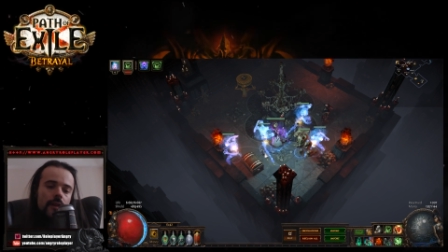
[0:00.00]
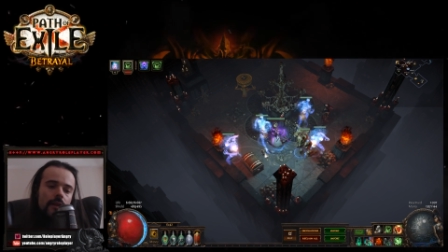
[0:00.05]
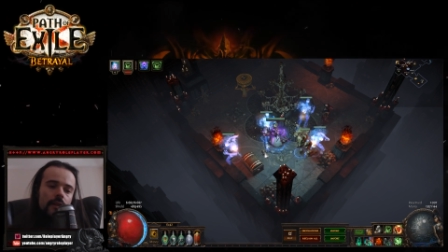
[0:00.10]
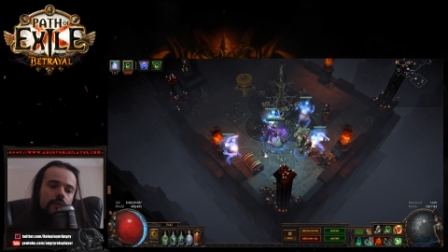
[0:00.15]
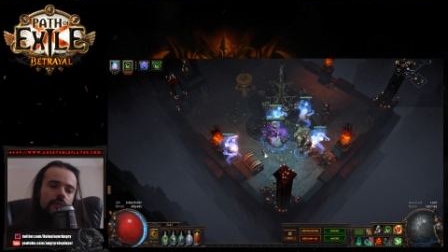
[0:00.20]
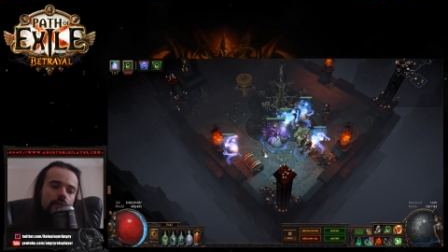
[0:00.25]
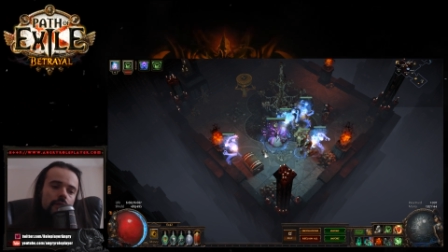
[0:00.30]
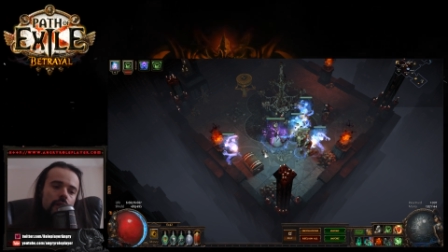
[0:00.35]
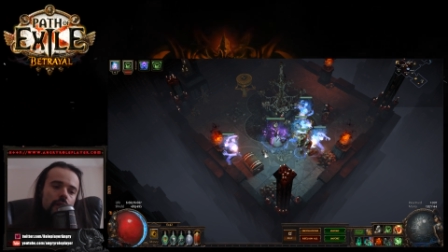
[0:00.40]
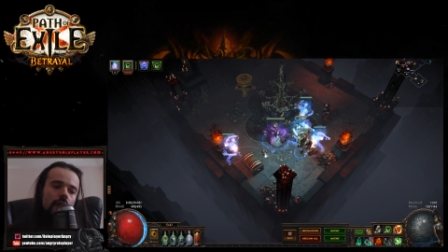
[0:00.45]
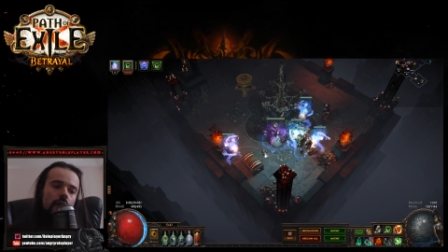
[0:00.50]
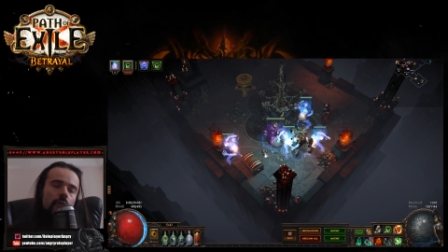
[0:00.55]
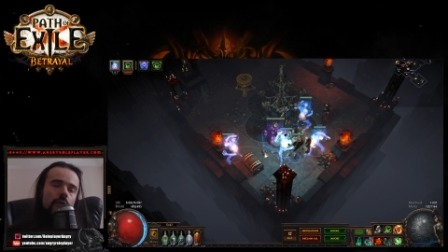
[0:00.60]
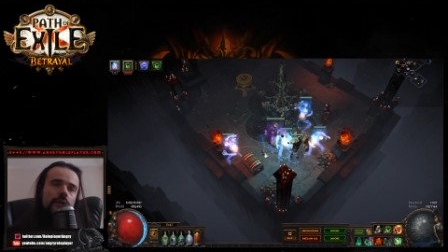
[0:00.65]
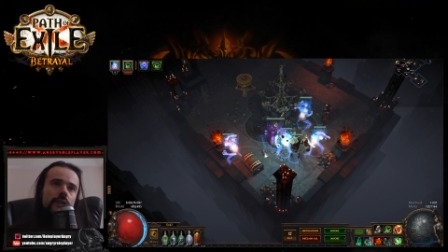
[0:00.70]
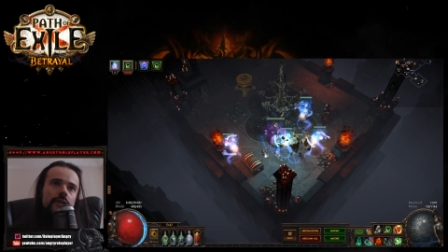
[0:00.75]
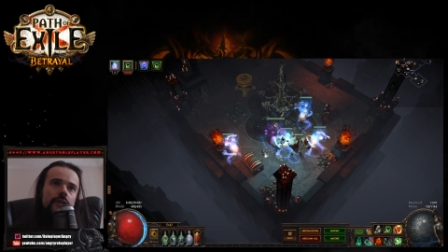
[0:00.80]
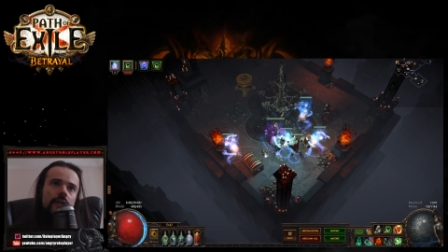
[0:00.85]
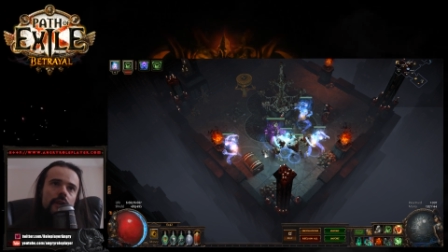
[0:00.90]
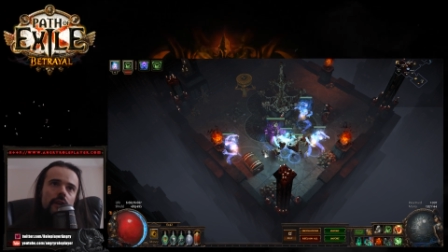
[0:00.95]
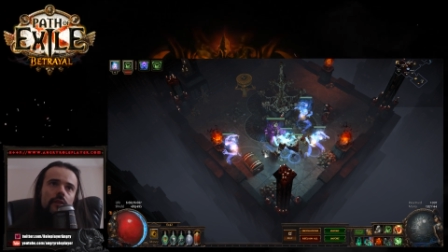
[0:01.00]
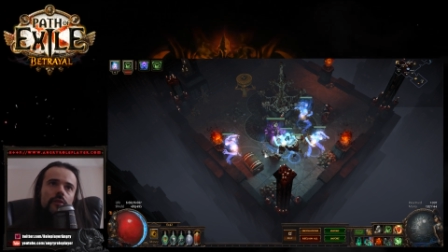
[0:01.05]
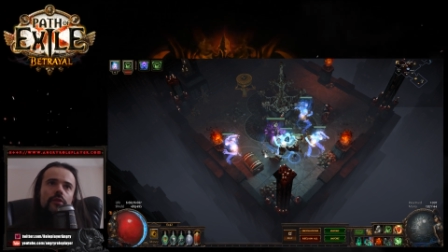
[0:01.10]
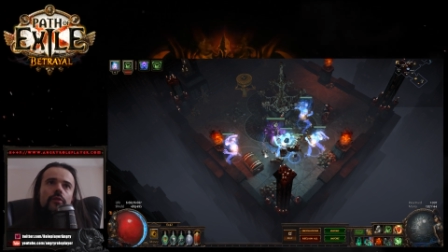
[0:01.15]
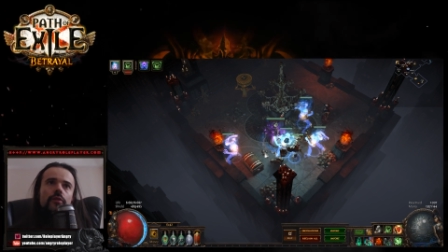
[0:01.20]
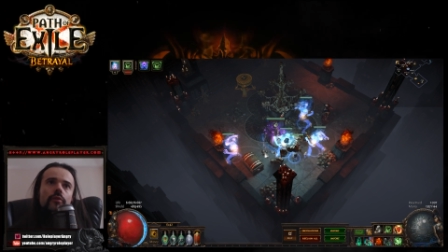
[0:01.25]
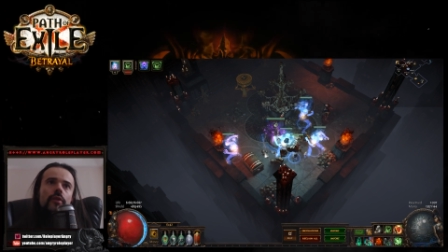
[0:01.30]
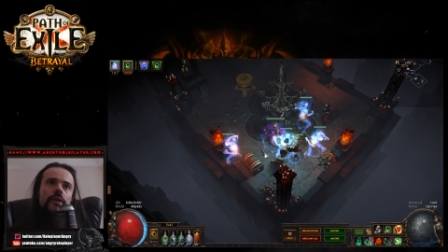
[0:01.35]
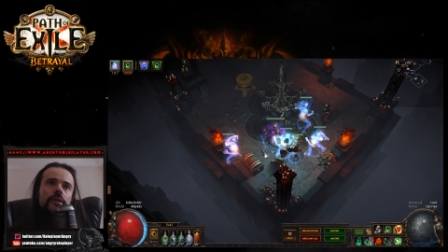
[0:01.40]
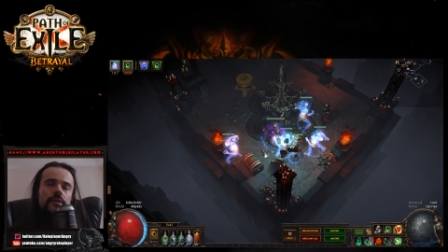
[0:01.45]
So I want to tell
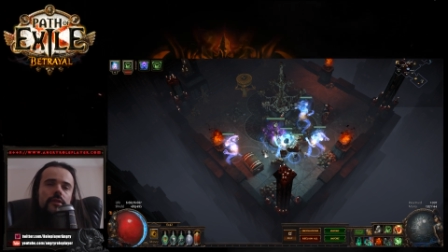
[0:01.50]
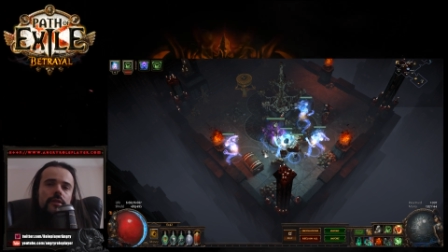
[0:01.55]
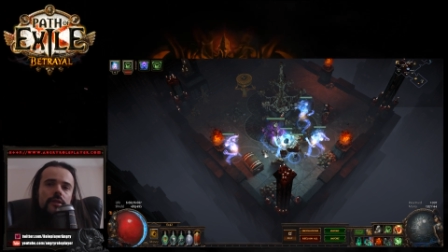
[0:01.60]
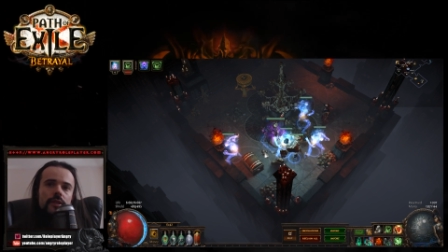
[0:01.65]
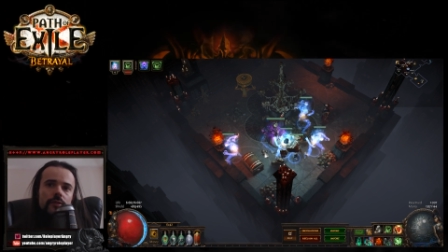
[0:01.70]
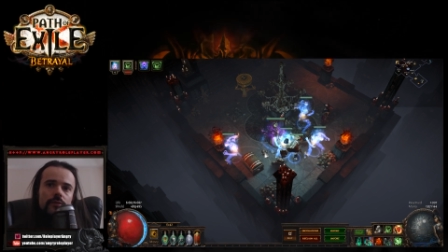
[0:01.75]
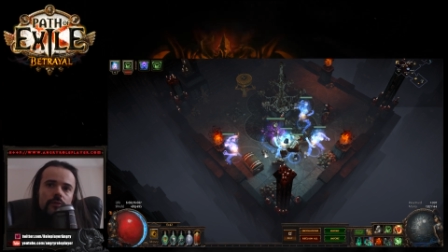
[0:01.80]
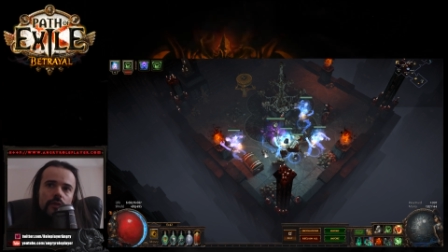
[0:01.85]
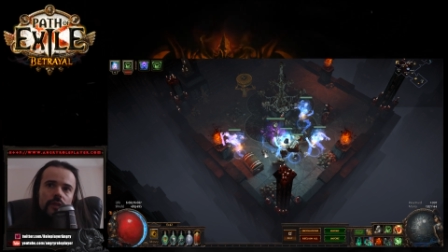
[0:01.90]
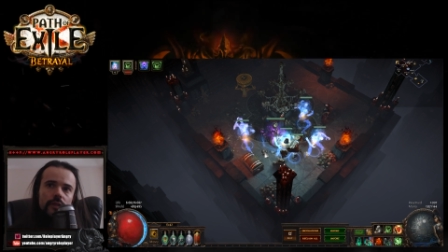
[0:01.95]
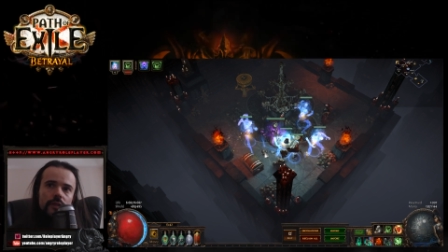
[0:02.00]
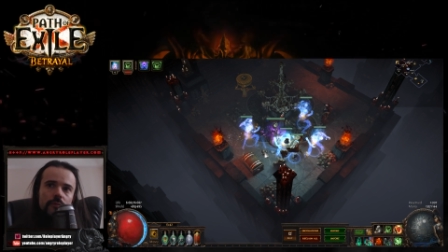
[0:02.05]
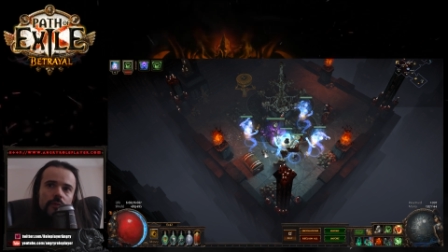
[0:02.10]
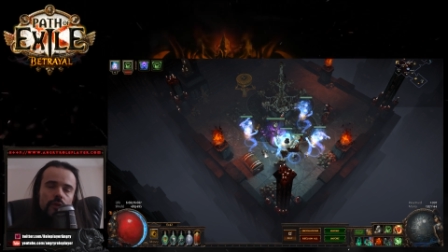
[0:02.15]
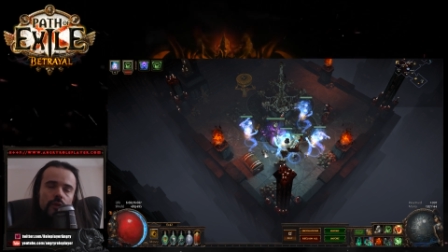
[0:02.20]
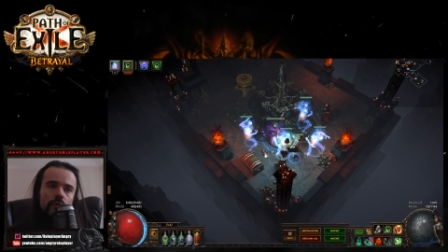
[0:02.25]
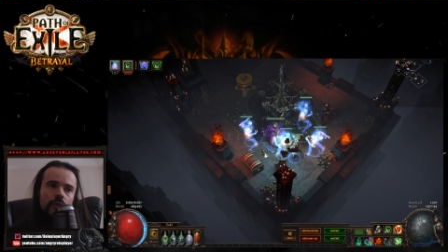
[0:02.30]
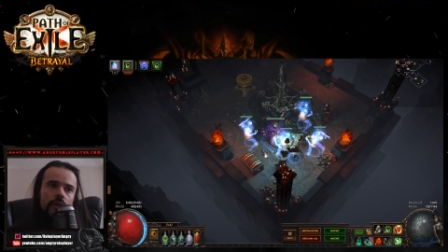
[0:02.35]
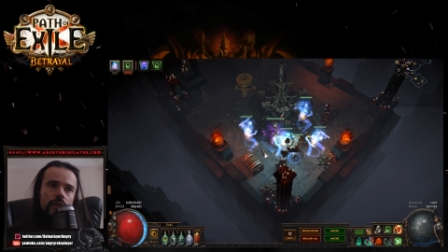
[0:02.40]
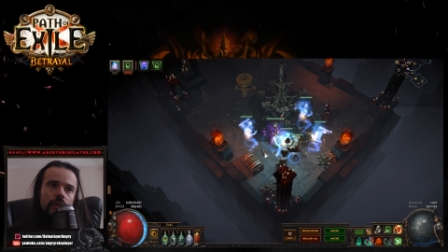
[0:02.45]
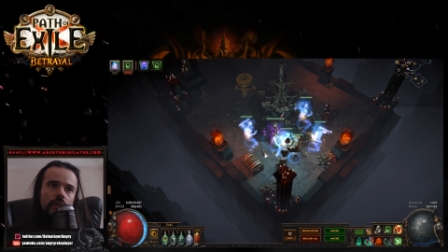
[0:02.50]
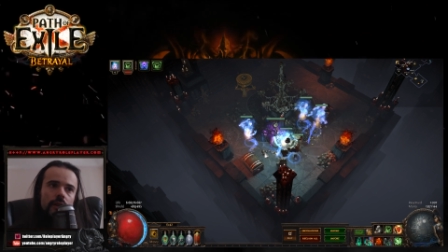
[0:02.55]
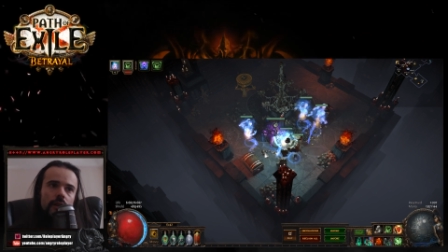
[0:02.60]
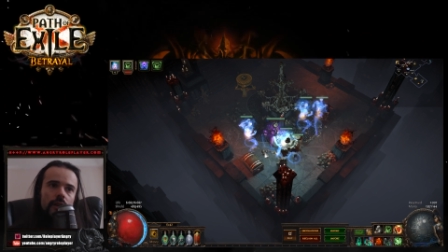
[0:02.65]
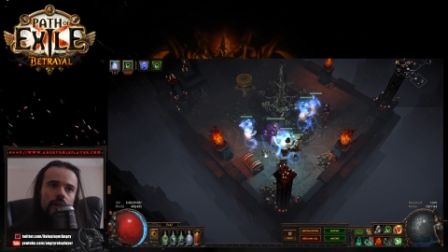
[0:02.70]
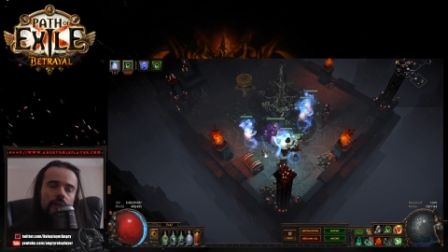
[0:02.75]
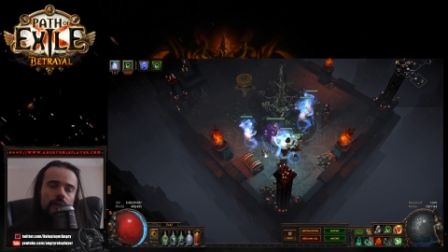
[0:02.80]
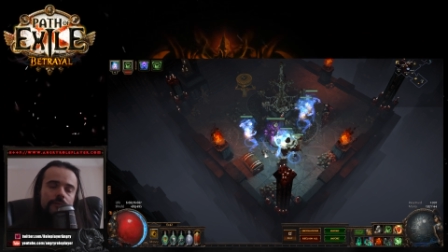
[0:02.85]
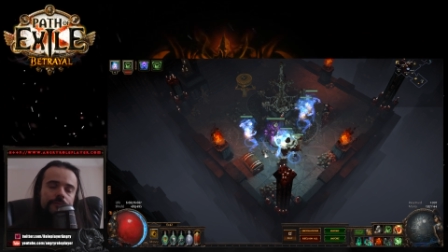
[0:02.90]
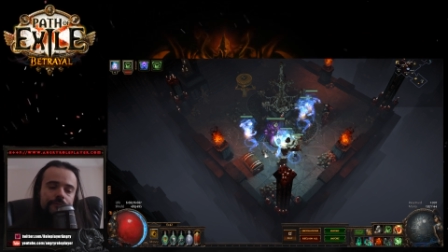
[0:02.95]
you what's the difference between
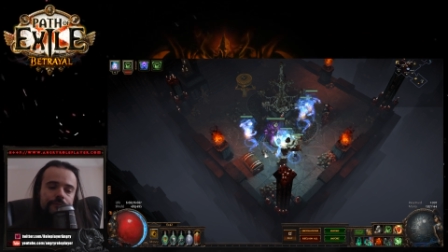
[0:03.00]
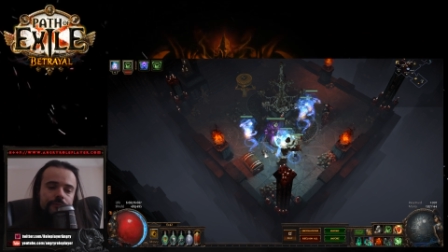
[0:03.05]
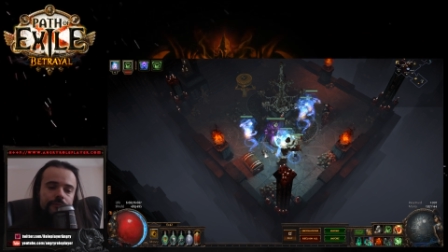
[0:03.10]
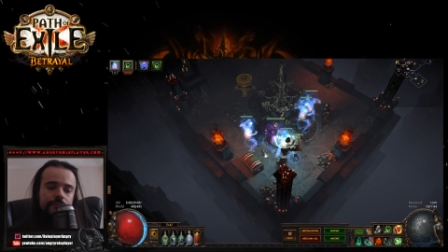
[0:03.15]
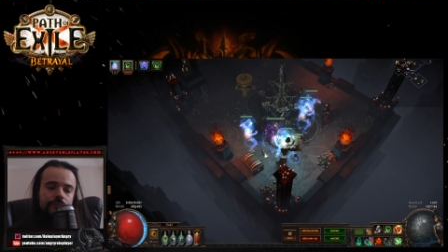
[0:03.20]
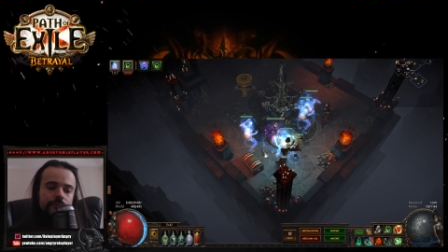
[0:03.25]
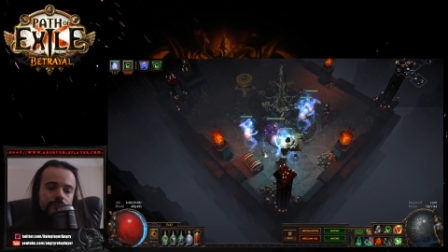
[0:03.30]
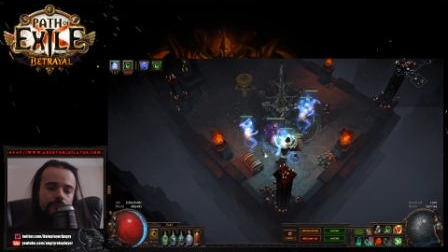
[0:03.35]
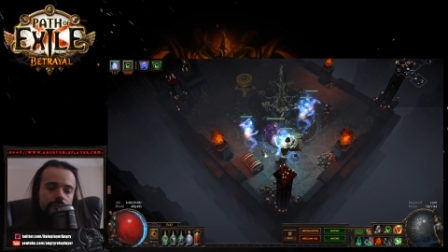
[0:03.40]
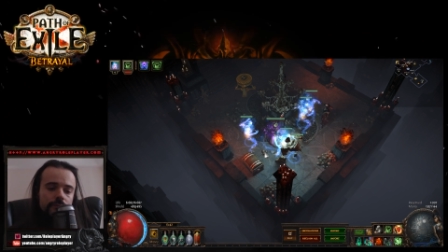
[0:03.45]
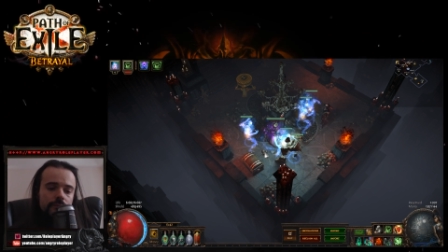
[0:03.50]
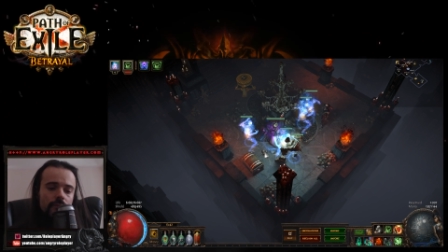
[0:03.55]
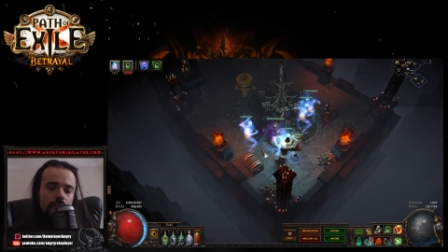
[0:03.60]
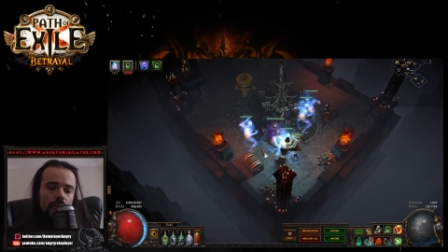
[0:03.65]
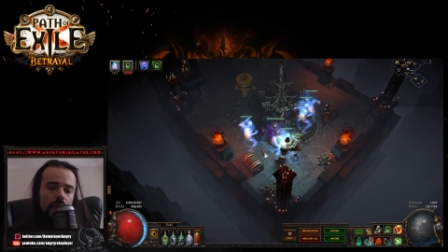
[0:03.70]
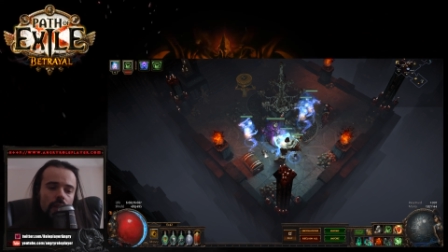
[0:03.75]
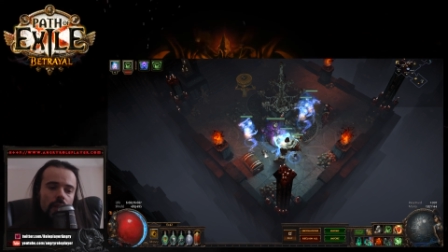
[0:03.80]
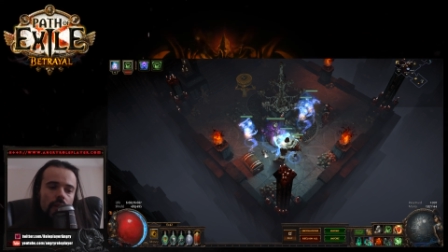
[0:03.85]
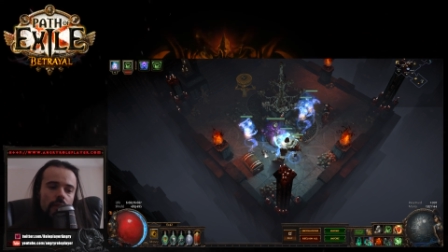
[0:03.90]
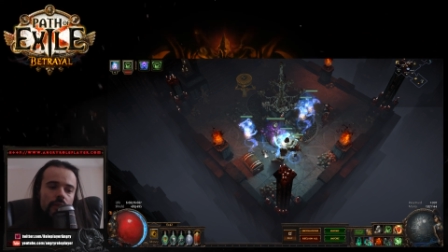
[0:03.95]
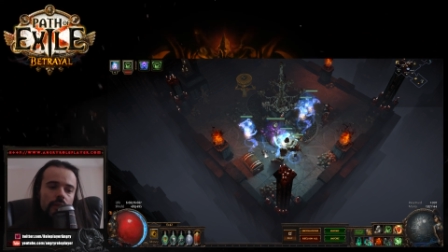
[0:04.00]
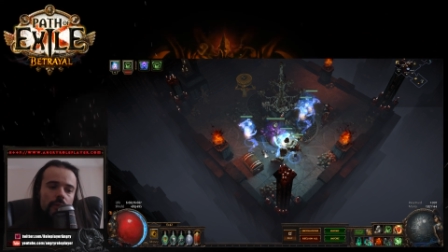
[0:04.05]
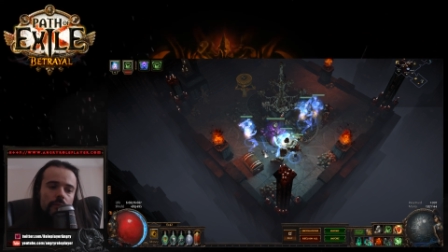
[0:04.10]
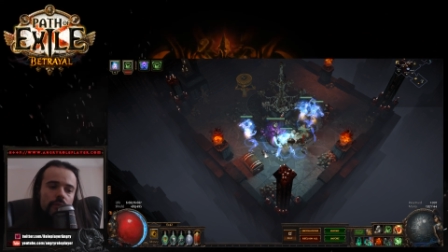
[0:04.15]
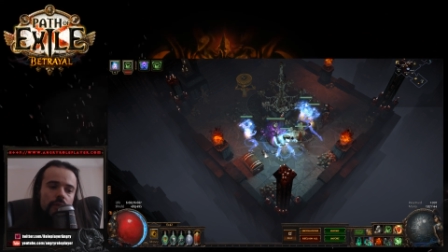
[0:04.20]
the